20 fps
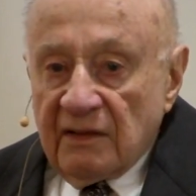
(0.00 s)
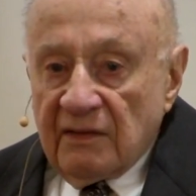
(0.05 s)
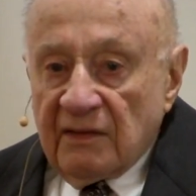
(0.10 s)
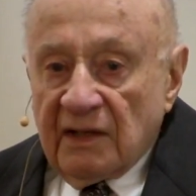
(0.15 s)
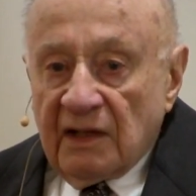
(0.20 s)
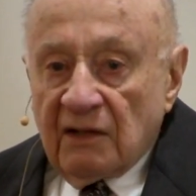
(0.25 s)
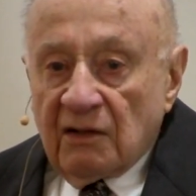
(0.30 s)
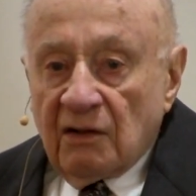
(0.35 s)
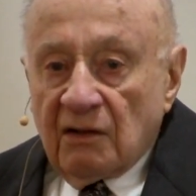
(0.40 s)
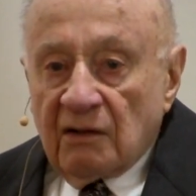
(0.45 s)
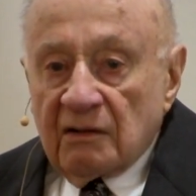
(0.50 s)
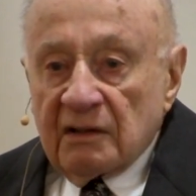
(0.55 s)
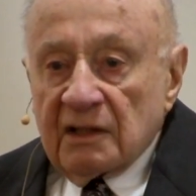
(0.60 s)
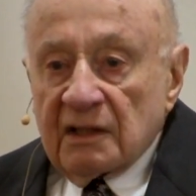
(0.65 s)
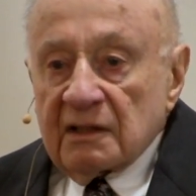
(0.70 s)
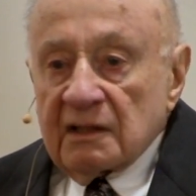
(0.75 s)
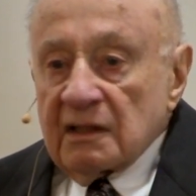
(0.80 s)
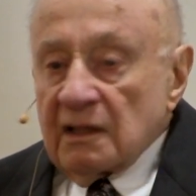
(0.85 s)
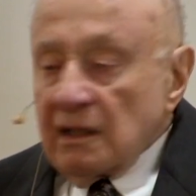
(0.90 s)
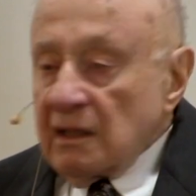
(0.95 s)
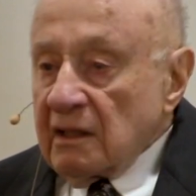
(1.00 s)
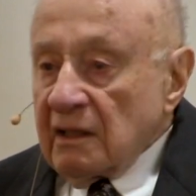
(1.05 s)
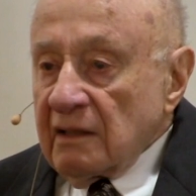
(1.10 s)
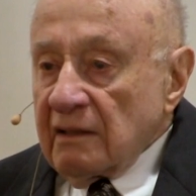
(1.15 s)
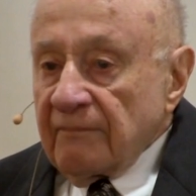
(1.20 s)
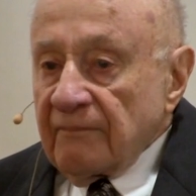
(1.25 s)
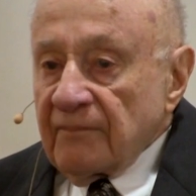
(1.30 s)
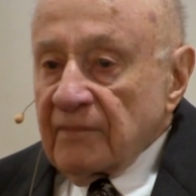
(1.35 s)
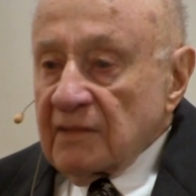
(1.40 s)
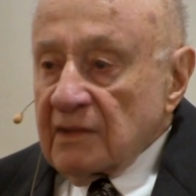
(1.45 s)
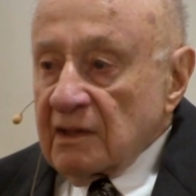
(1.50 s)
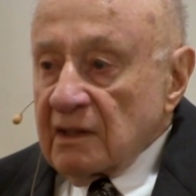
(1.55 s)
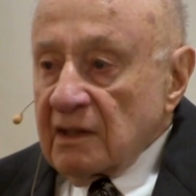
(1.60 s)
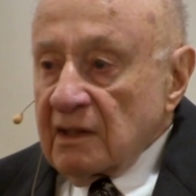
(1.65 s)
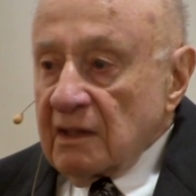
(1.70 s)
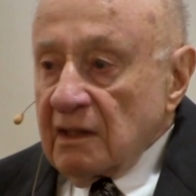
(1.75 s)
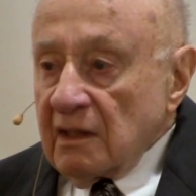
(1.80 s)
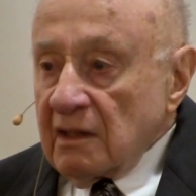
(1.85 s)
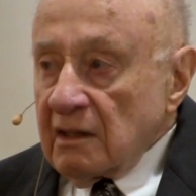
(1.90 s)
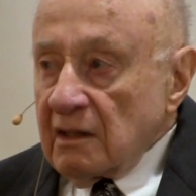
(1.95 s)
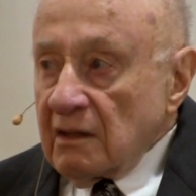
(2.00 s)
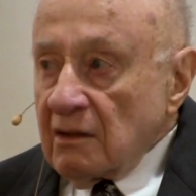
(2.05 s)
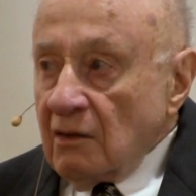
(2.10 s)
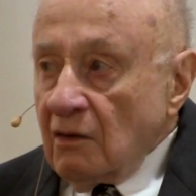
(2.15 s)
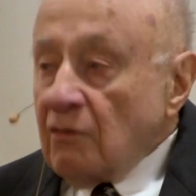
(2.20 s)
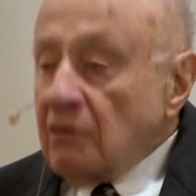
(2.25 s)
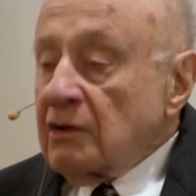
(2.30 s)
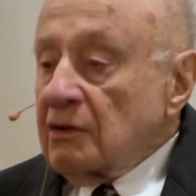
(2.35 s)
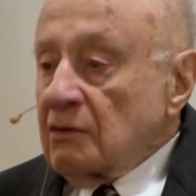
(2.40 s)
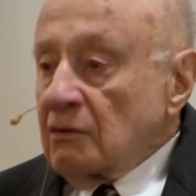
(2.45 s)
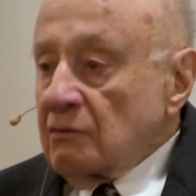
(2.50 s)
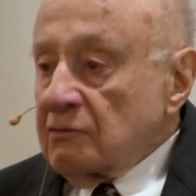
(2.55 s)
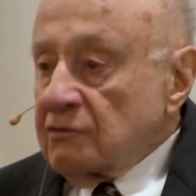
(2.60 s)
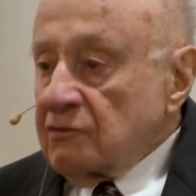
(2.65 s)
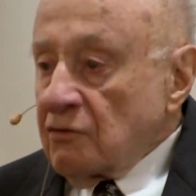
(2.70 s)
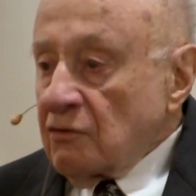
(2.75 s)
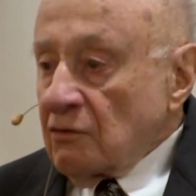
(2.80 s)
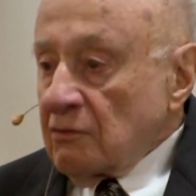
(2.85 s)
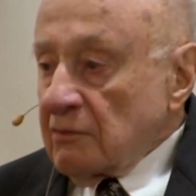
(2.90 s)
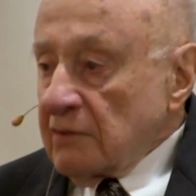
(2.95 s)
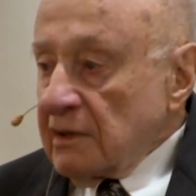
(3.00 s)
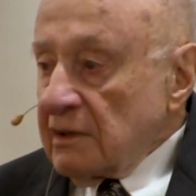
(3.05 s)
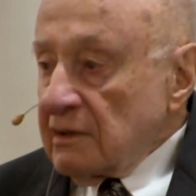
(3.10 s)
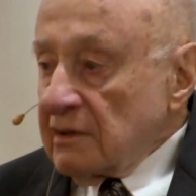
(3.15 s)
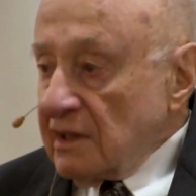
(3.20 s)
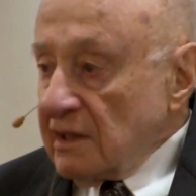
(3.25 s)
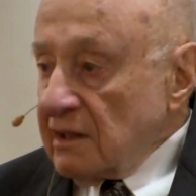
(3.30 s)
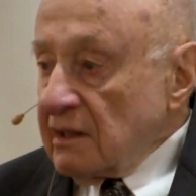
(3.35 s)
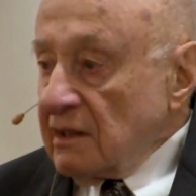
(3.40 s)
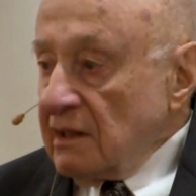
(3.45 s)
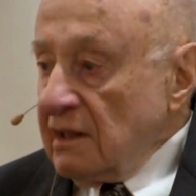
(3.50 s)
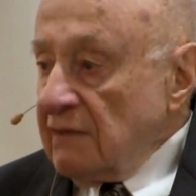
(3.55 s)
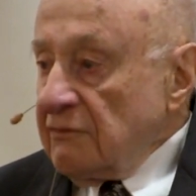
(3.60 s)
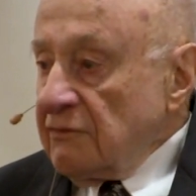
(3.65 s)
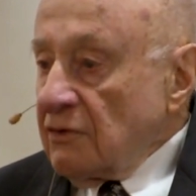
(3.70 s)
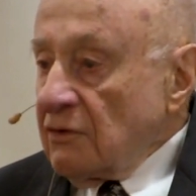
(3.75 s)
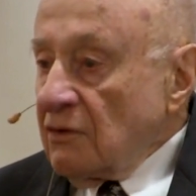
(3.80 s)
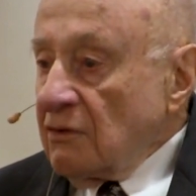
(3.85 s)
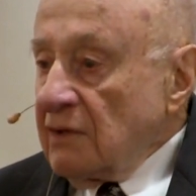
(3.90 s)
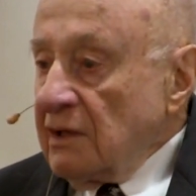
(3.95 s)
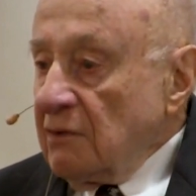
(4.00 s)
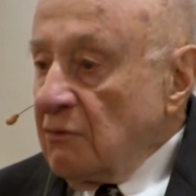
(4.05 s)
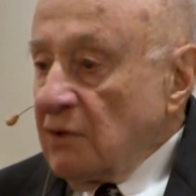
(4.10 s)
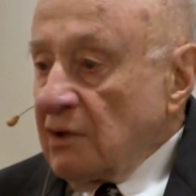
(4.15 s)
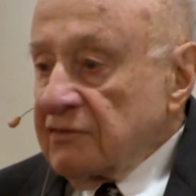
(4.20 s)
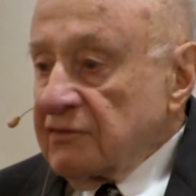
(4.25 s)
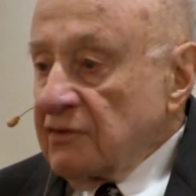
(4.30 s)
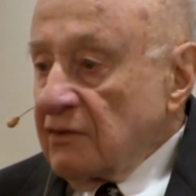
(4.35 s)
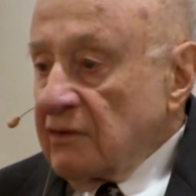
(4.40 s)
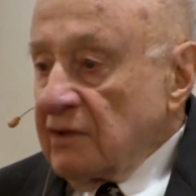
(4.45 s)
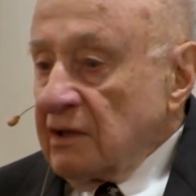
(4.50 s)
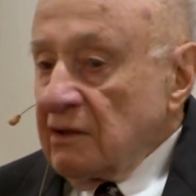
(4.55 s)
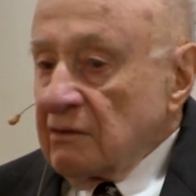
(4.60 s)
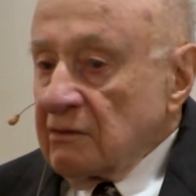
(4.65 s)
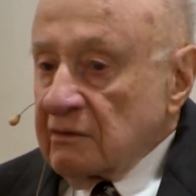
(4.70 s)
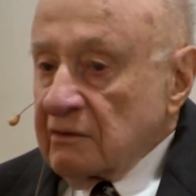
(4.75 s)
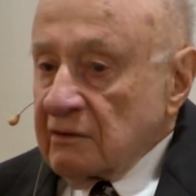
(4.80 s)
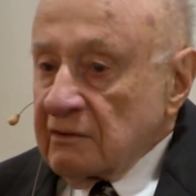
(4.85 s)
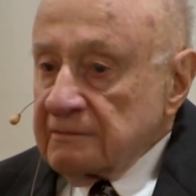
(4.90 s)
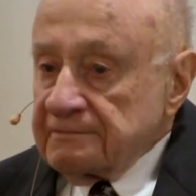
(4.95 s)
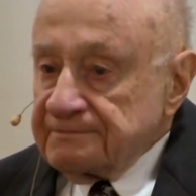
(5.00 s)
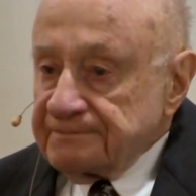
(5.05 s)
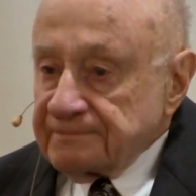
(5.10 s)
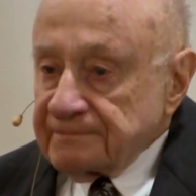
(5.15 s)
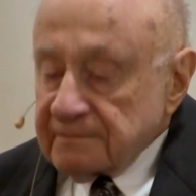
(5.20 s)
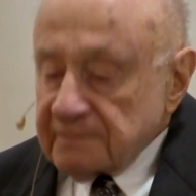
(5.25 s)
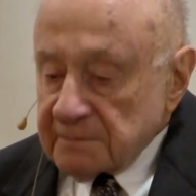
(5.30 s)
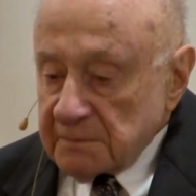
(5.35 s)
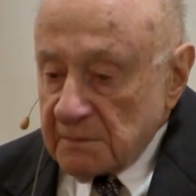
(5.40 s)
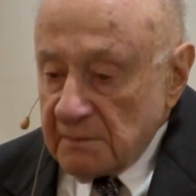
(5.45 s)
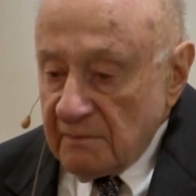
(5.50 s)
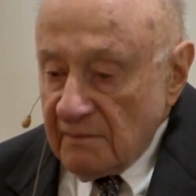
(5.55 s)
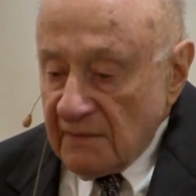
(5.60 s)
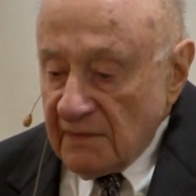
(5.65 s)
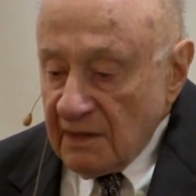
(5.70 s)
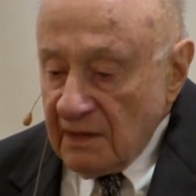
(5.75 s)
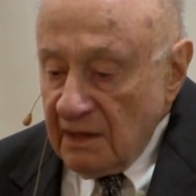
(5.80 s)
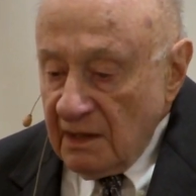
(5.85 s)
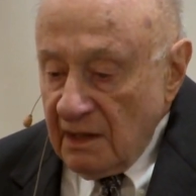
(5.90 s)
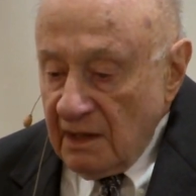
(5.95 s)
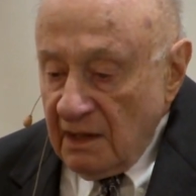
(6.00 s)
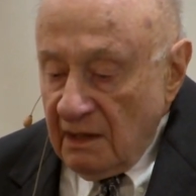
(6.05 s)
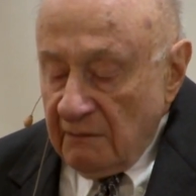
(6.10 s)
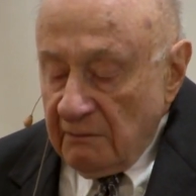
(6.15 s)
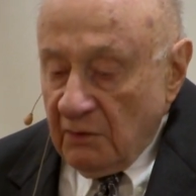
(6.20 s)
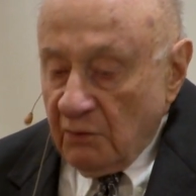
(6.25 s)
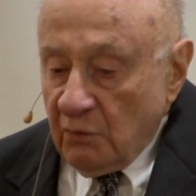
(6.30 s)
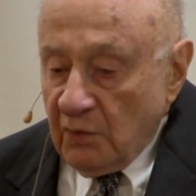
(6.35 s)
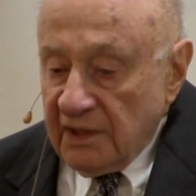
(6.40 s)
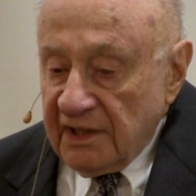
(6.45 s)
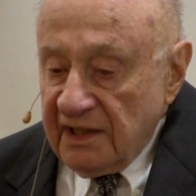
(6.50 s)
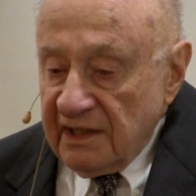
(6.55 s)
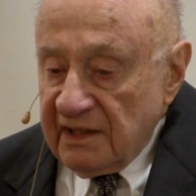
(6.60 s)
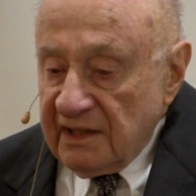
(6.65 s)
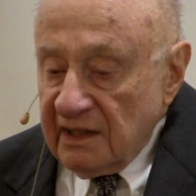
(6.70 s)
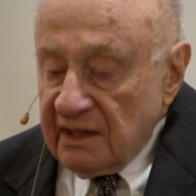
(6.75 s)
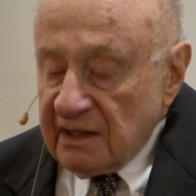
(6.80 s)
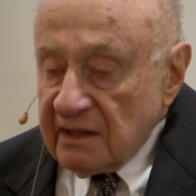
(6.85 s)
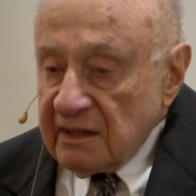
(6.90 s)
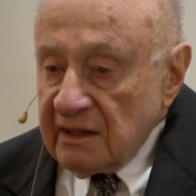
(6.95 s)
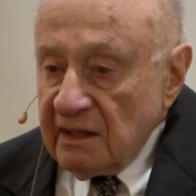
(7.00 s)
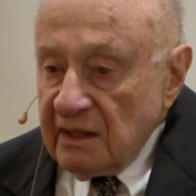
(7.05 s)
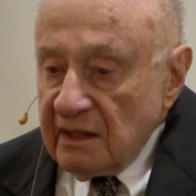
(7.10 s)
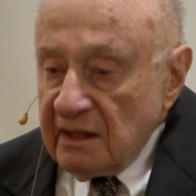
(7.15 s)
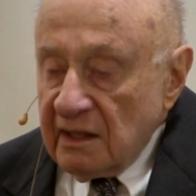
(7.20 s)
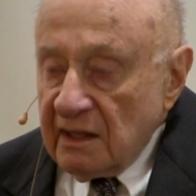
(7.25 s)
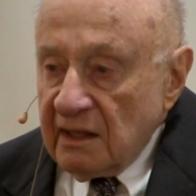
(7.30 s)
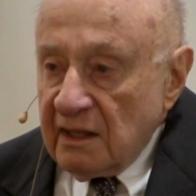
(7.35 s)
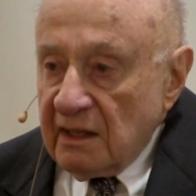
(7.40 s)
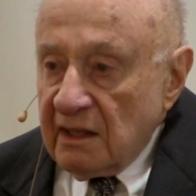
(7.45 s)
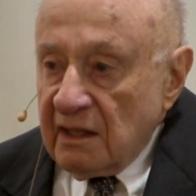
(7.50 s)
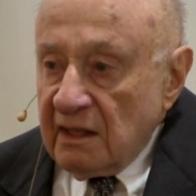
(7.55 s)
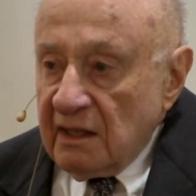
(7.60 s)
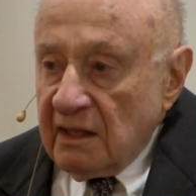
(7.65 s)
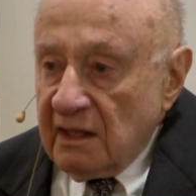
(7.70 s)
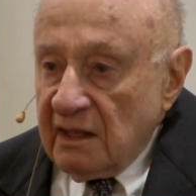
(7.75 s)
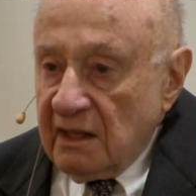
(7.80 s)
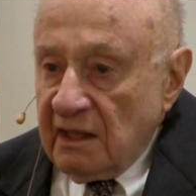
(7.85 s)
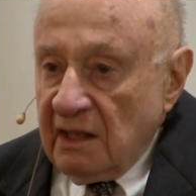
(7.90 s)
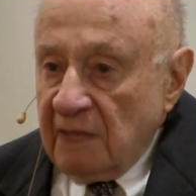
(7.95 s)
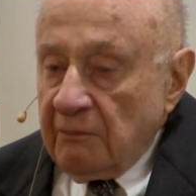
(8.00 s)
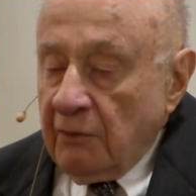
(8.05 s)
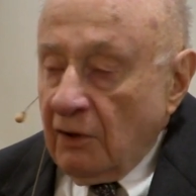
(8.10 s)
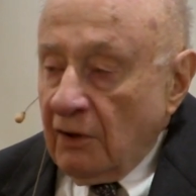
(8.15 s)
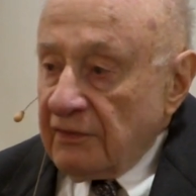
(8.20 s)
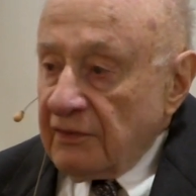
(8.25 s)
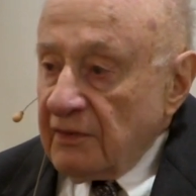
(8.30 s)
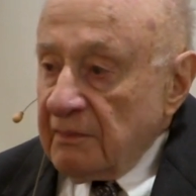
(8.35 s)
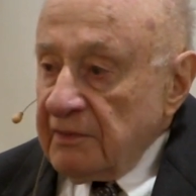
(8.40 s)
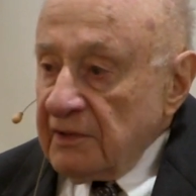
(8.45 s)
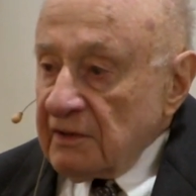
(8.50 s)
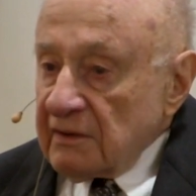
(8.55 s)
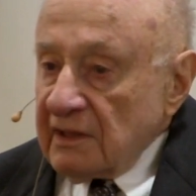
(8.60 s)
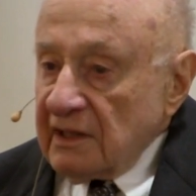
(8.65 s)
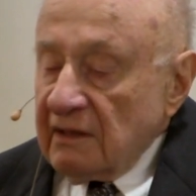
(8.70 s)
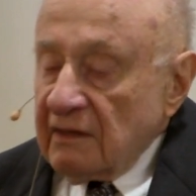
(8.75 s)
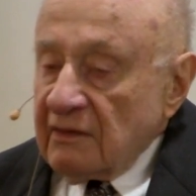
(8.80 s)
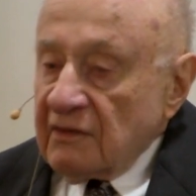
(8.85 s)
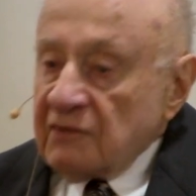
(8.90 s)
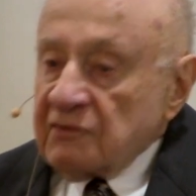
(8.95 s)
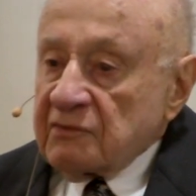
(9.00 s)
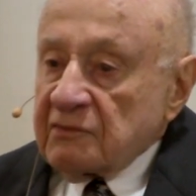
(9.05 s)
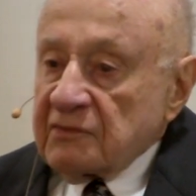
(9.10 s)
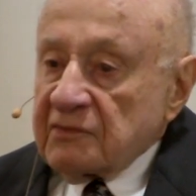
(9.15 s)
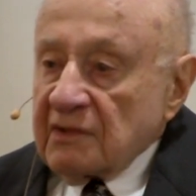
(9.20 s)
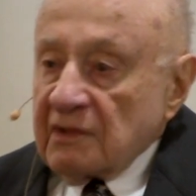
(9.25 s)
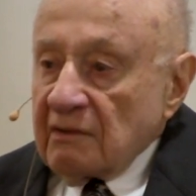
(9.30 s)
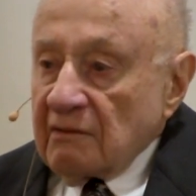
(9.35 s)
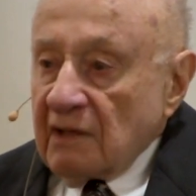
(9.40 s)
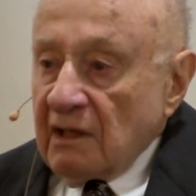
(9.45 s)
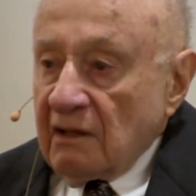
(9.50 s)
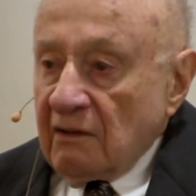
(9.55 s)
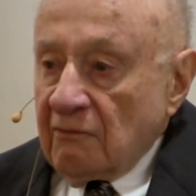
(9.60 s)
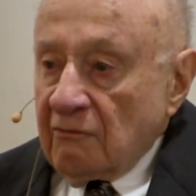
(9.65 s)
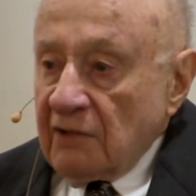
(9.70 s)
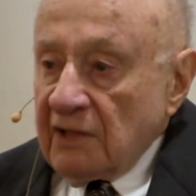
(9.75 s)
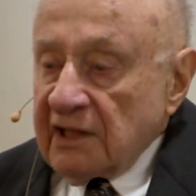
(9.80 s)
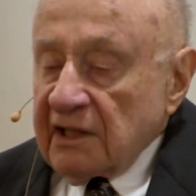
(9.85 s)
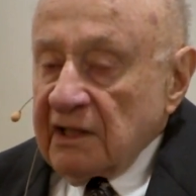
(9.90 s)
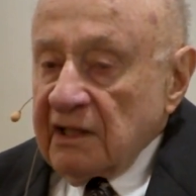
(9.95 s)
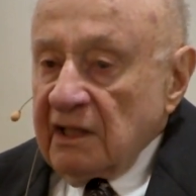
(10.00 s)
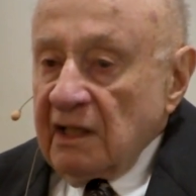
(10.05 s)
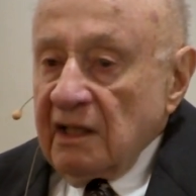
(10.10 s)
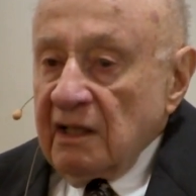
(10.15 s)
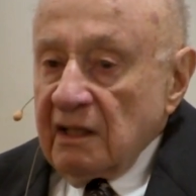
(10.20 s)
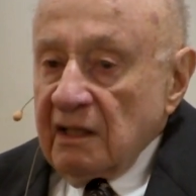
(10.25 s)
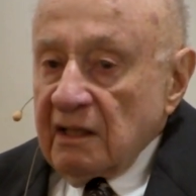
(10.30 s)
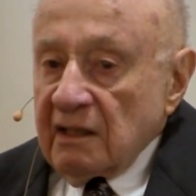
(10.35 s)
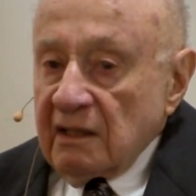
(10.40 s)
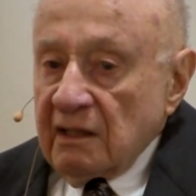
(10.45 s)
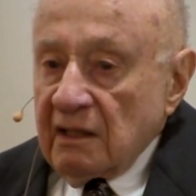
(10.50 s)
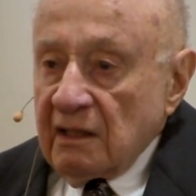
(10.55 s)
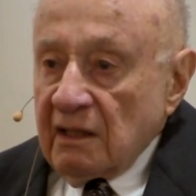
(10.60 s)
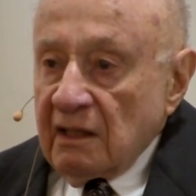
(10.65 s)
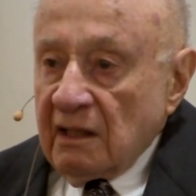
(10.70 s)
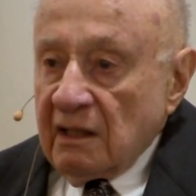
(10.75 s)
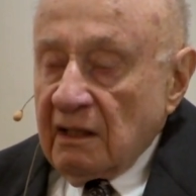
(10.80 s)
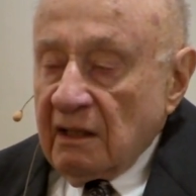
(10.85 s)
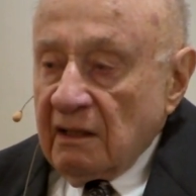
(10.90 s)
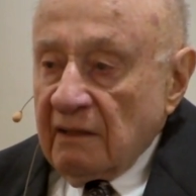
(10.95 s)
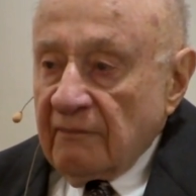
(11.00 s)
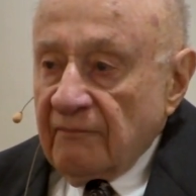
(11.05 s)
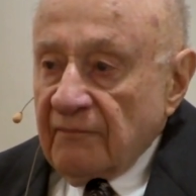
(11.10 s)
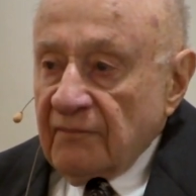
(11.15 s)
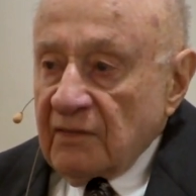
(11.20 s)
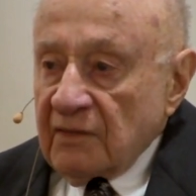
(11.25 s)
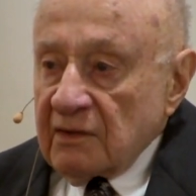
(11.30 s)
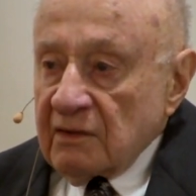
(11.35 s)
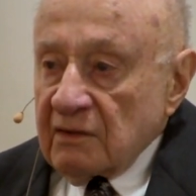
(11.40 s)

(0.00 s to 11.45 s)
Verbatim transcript: they called it uh, Okano's Jewelry, even though he wasn't the owner. But what he did, he bought the building. This was a, a rickety um,